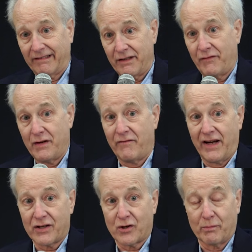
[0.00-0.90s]
leafy
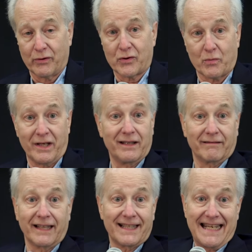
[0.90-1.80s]
vegetables we didn't
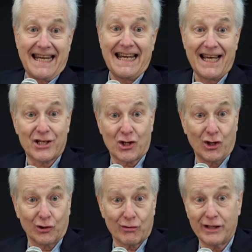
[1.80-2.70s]
like to eat as
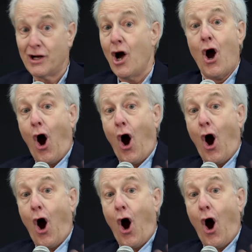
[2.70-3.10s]
children,